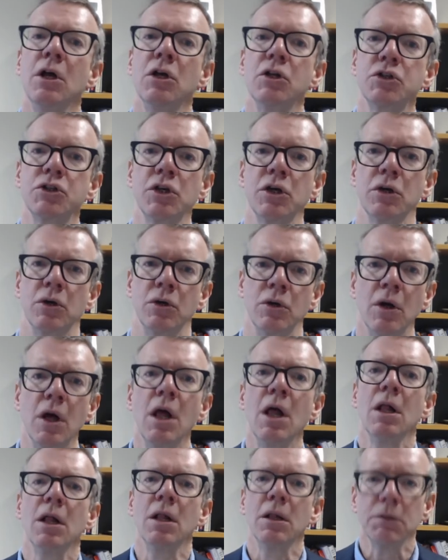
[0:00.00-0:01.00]
So,
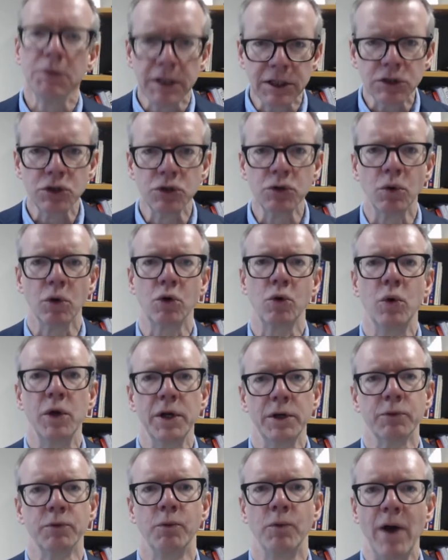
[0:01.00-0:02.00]
let's do a
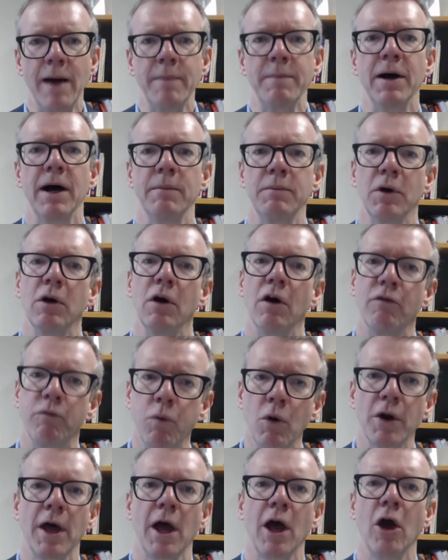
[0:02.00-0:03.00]
quick wrap-up of
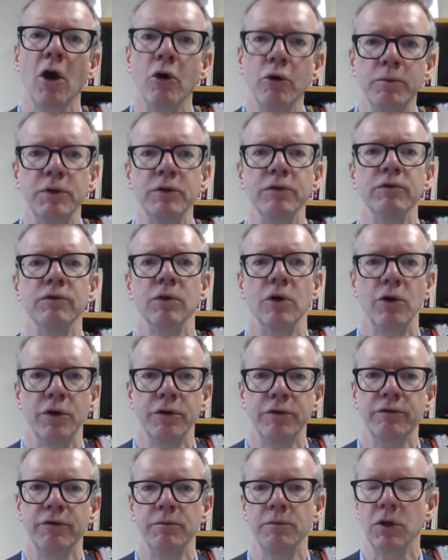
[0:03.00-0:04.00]
what I hope you've
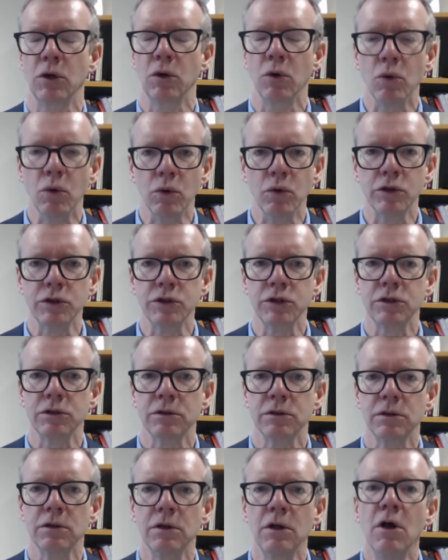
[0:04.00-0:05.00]
learned from the course.
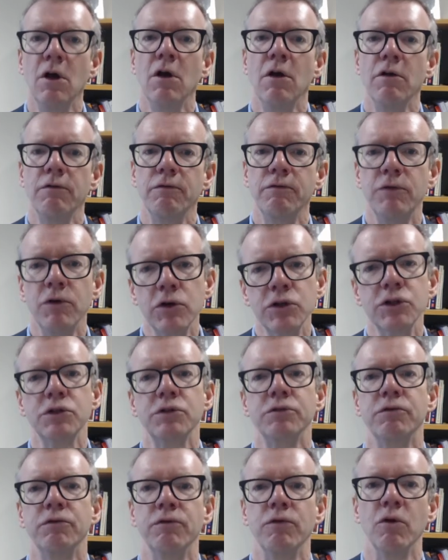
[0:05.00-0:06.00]
First
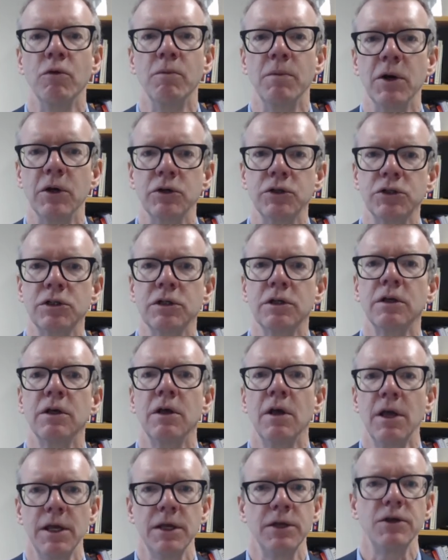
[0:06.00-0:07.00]
and foremost,
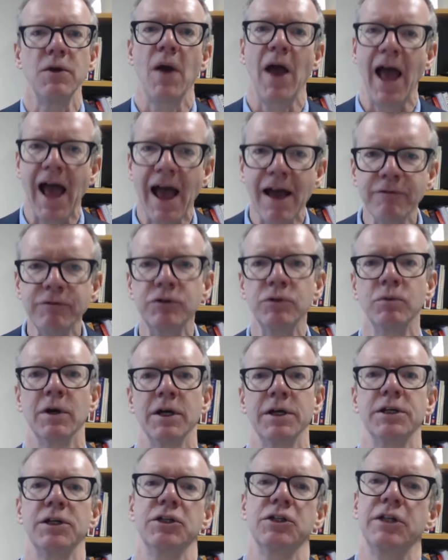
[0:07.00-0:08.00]
you have to
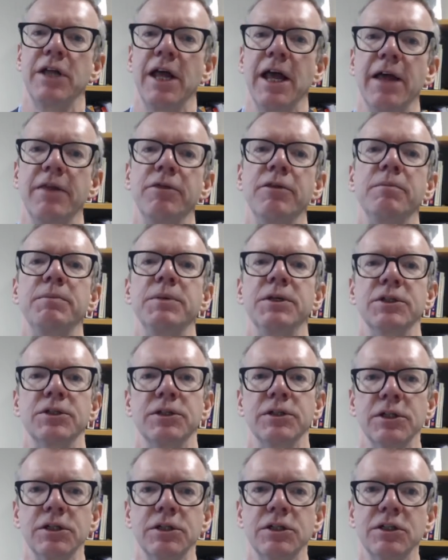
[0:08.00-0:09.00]
understand the
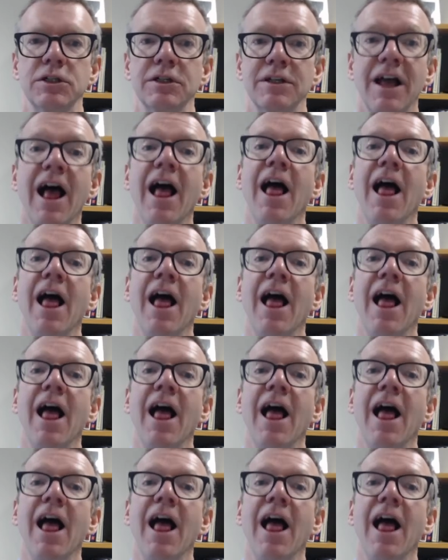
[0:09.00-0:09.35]
business.